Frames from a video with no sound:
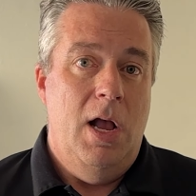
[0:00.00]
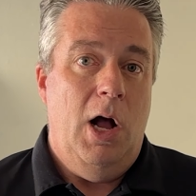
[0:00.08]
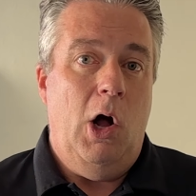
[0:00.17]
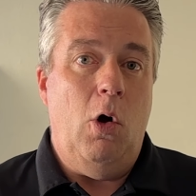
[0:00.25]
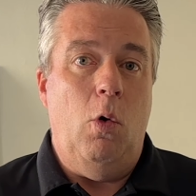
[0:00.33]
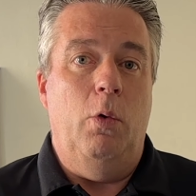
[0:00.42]

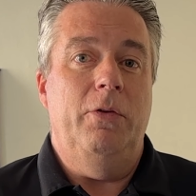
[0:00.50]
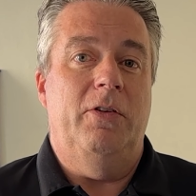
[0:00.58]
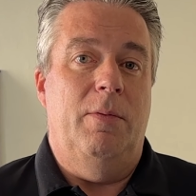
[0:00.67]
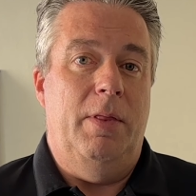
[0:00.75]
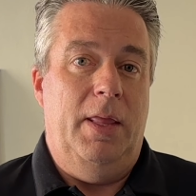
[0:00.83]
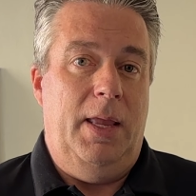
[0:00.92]
hold
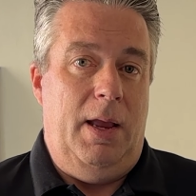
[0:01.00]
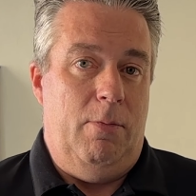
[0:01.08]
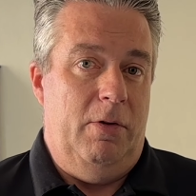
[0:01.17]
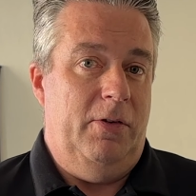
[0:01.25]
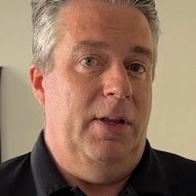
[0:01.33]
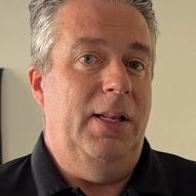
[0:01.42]
some of the
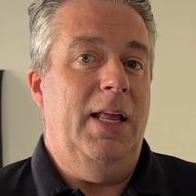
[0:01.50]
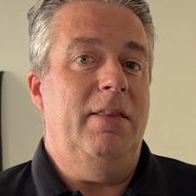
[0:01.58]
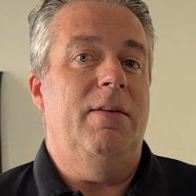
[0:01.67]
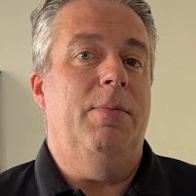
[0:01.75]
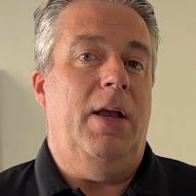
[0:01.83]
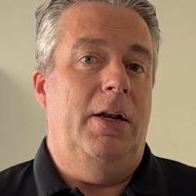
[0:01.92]
cameras and let
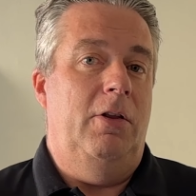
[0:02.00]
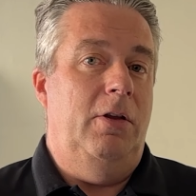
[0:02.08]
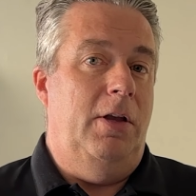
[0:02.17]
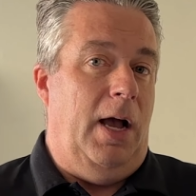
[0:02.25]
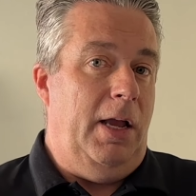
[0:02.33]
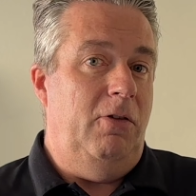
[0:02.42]
them kind
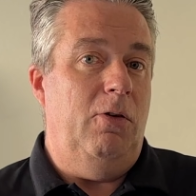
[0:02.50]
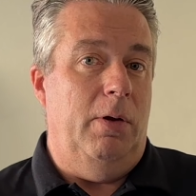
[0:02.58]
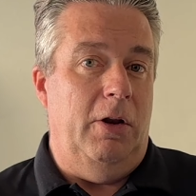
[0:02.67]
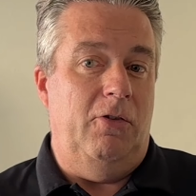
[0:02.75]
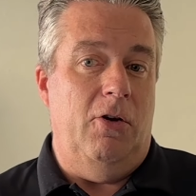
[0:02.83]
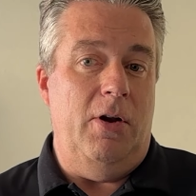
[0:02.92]
of guide you
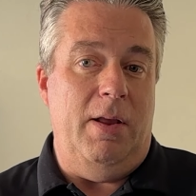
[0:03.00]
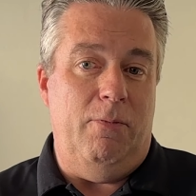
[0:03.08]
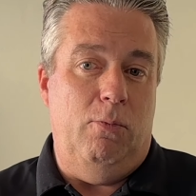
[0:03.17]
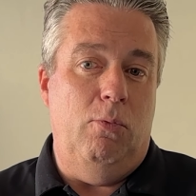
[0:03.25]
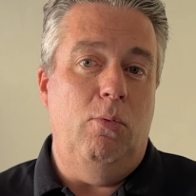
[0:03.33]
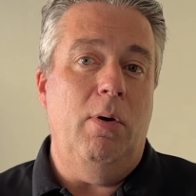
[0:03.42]
on a journey of
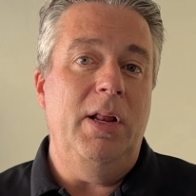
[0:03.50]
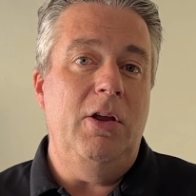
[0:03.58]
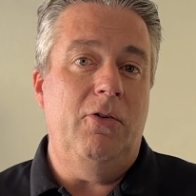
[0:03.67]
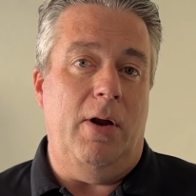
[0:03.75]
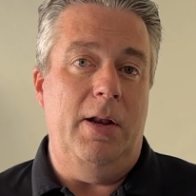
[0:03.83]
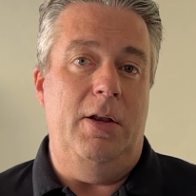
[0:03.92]
what are
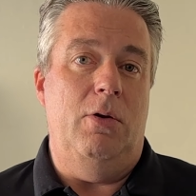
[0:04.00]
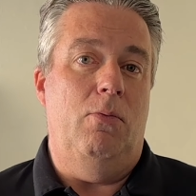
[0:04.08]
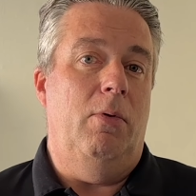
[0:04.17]
you trying to do?